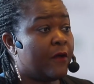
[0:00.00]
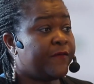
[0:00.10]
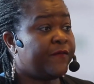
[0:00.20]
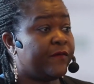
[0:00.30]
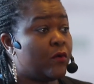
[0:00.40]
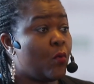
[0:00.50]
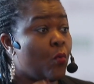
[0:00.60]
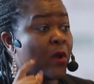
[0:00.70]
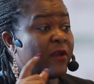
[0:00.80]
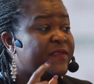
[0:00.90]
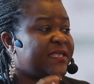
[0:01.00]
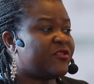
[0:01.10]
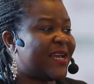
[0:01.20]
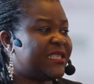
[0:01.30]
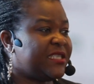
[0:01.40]
Of one of the
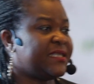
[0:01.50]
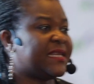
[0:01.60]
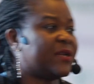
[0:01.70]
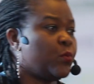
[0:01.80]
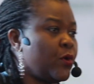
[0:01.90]
strategies that